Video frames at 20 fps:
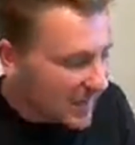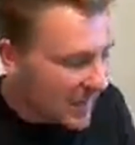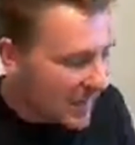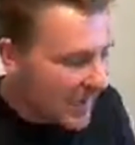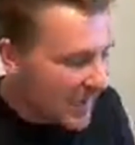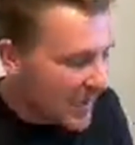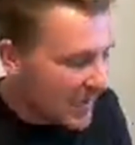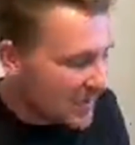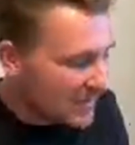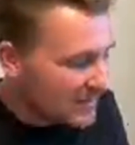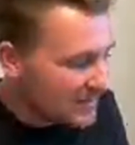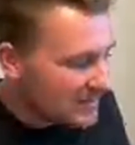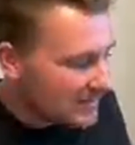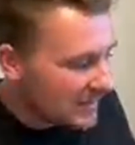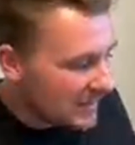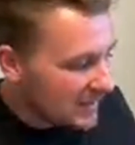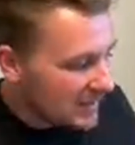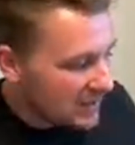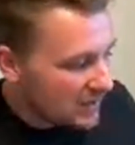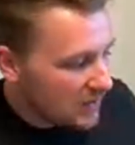
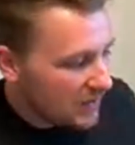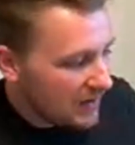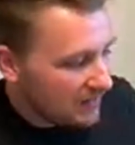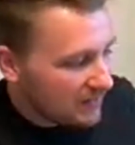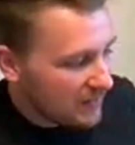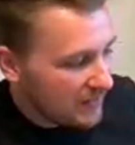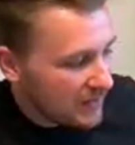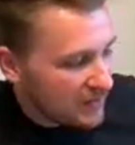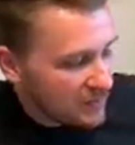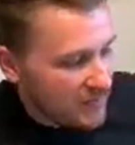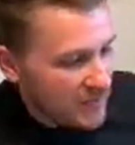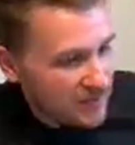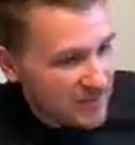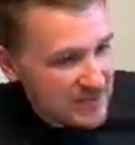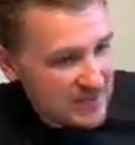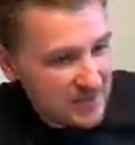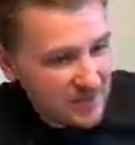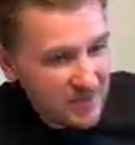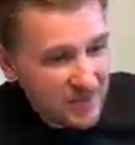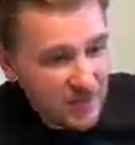And I feel like maybe
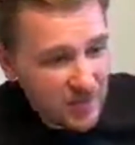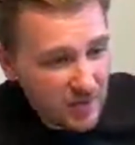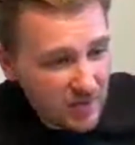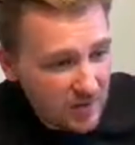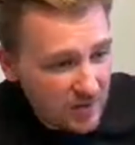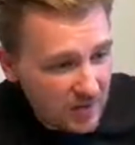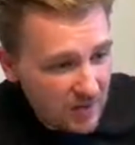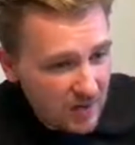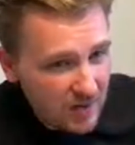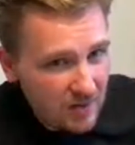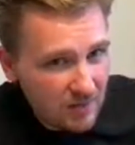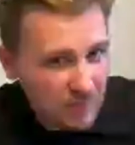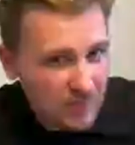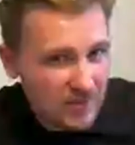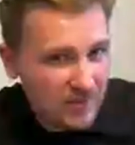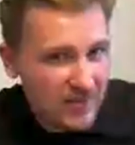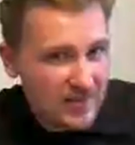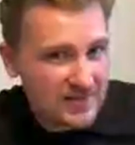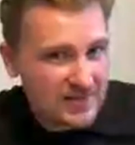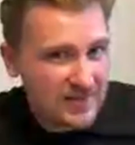some of you are
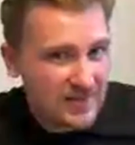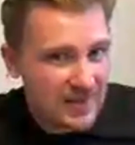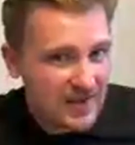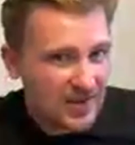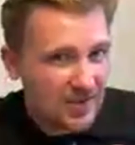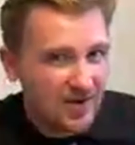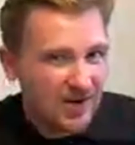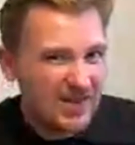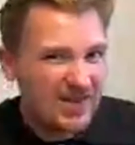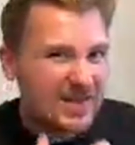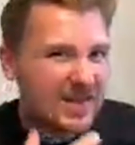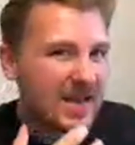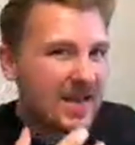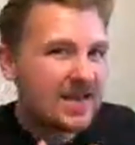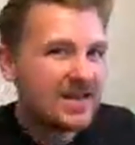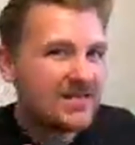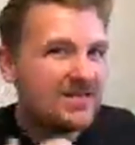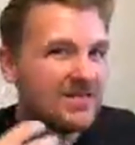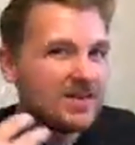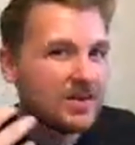realizing that you're at the
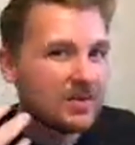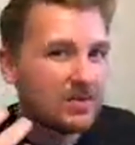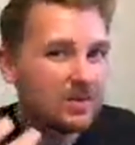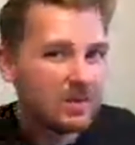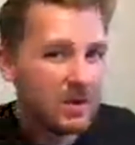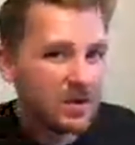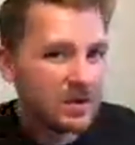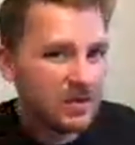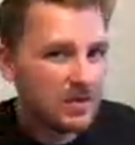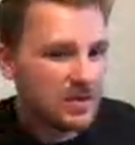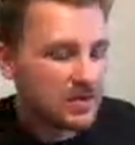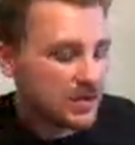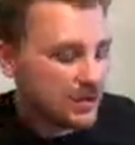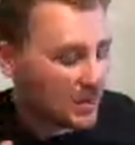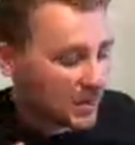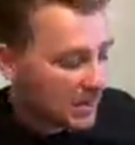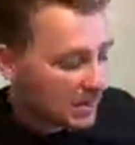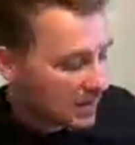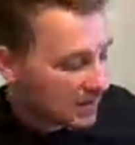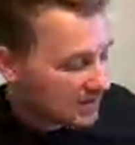end of the road
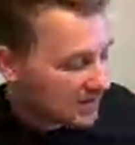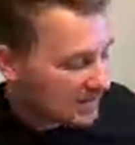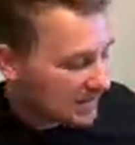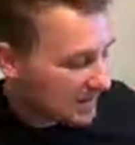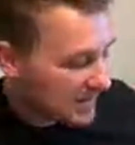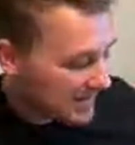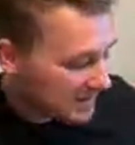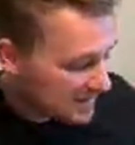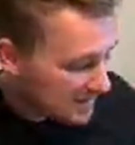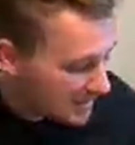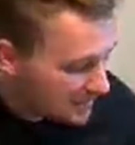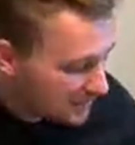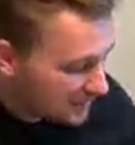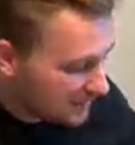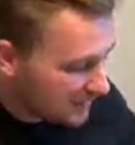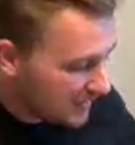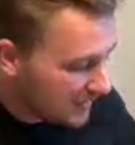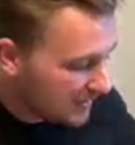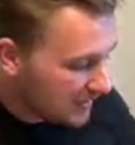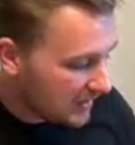when it comes to that type of
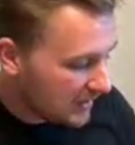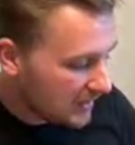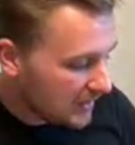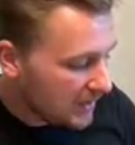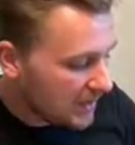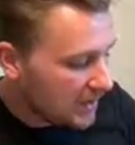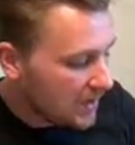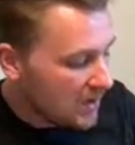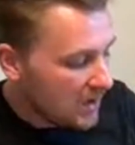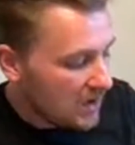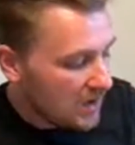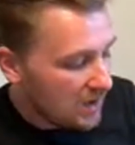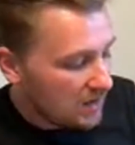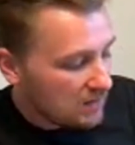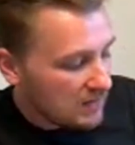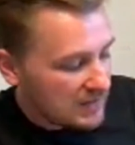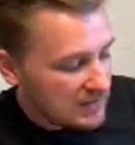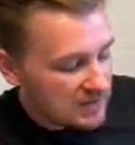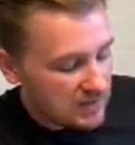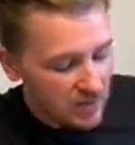thinking.
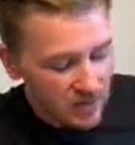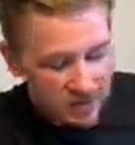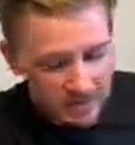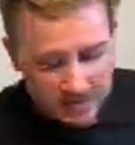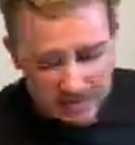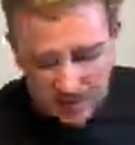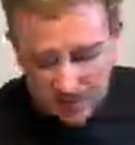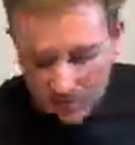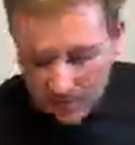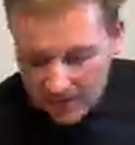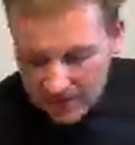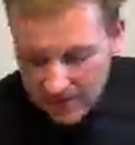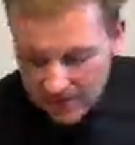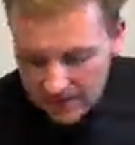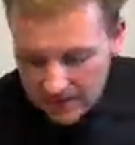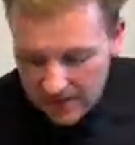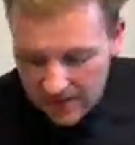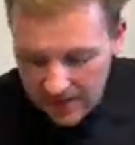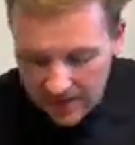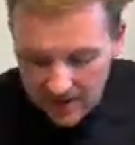Let's also
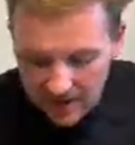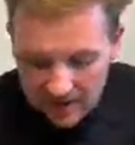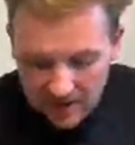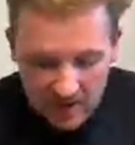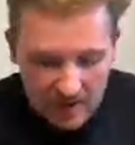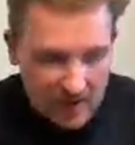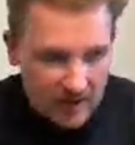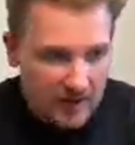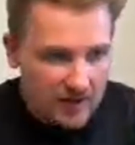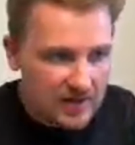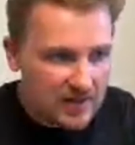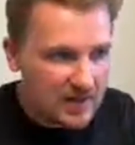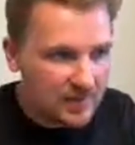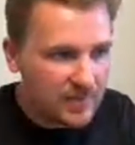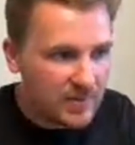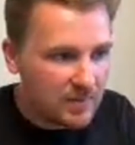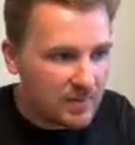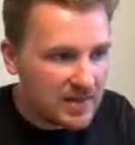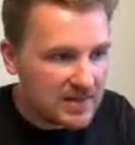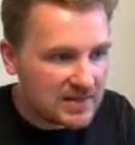get a
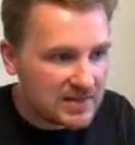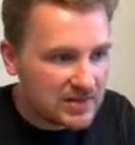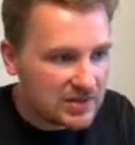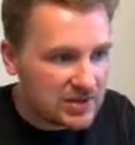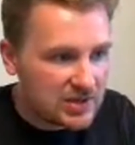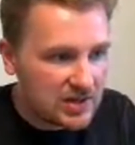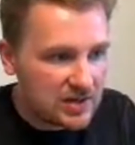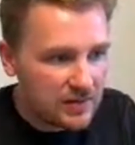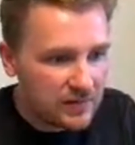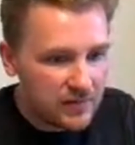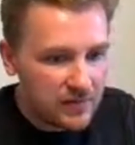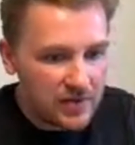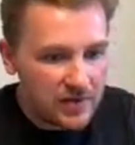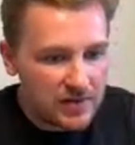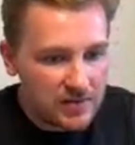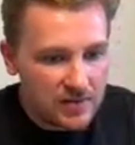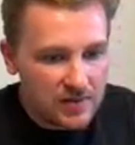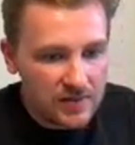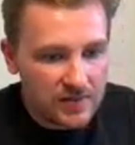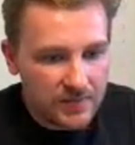Kipper message here for
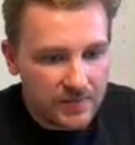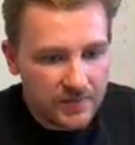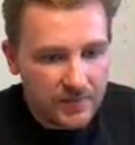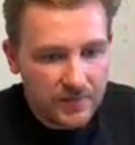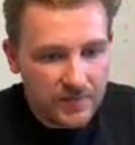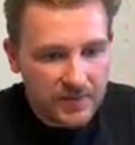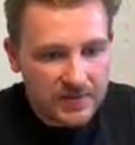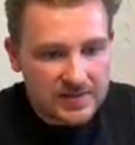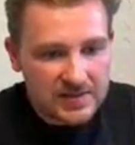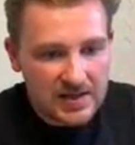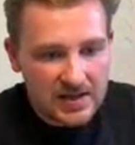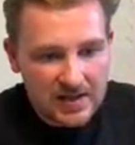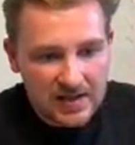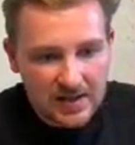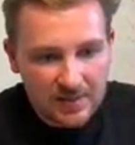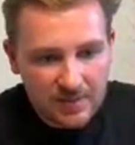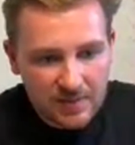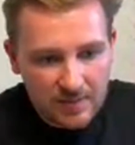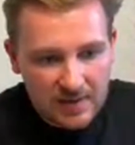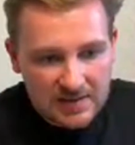you. Let's get a
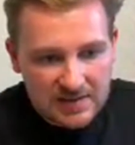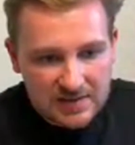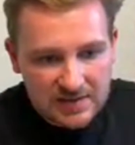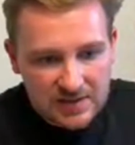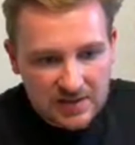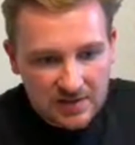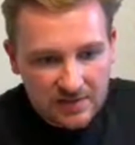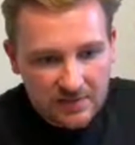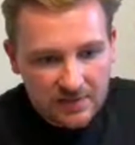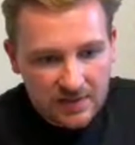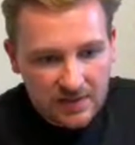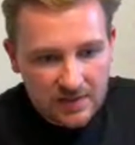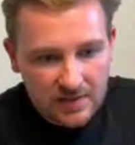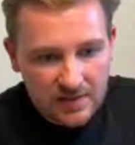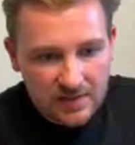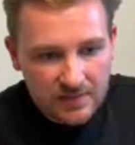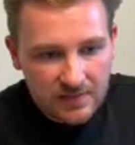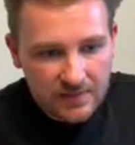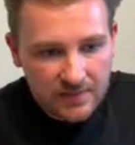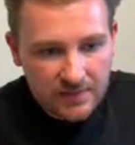Kipper message here for you.